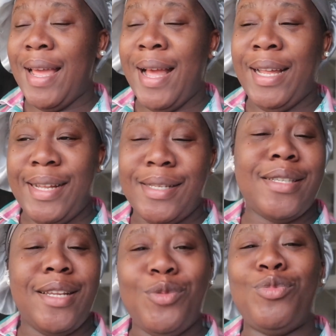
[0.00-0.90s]
I get to
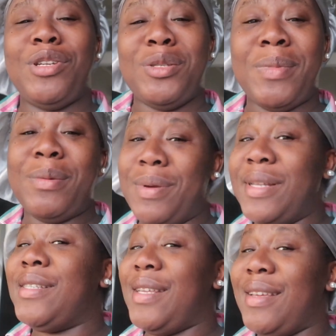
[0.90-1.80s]
celebrate my
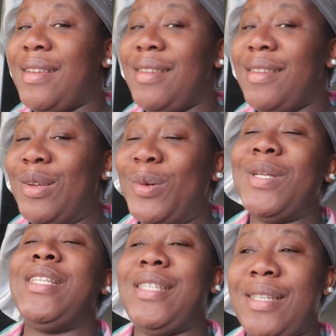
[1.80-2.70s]
birthday
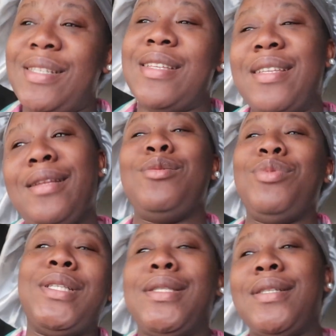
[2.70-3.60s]
when the kids are
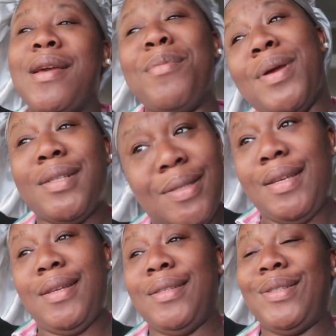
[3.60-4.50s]
celebrating their
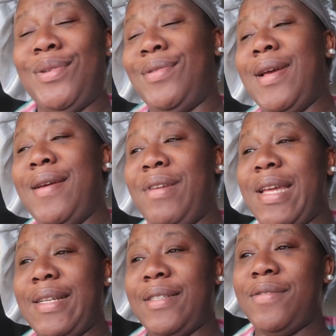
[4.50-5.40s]
birthday. So every
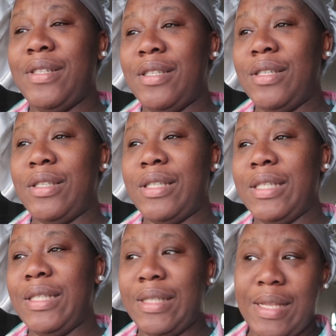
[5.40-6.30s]
activity is
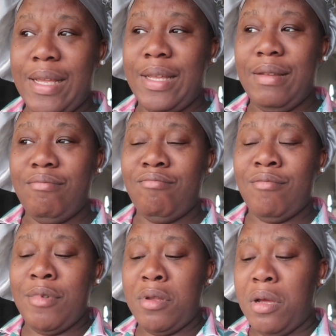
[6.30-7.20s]
today,
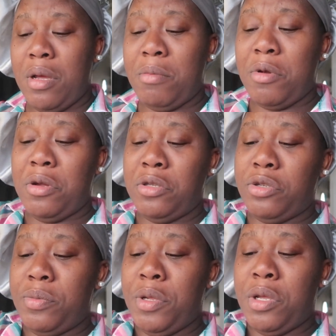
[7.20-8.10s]
I'm going
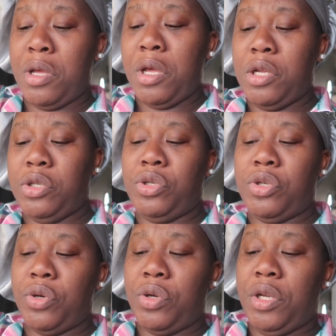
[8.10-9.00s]
to be
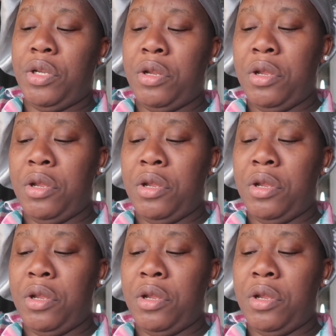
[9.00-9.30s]
enjoying.